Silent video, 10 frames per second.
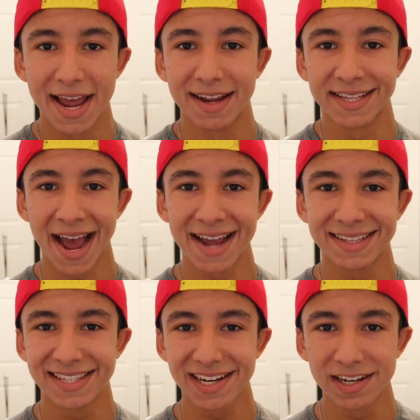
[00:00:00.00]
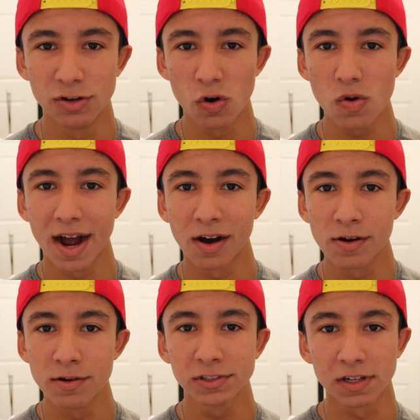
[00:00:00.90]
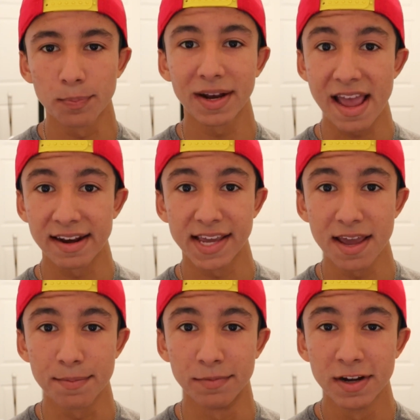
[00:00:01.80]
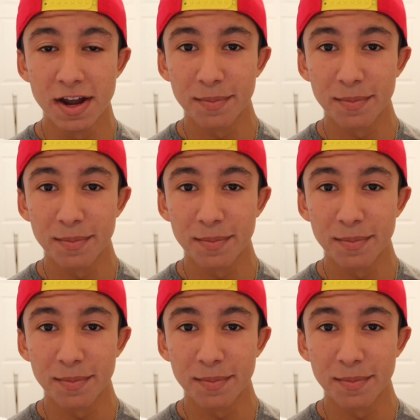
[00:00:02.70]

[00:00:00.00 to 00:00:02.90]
And I didn't know how it was gonna play in game,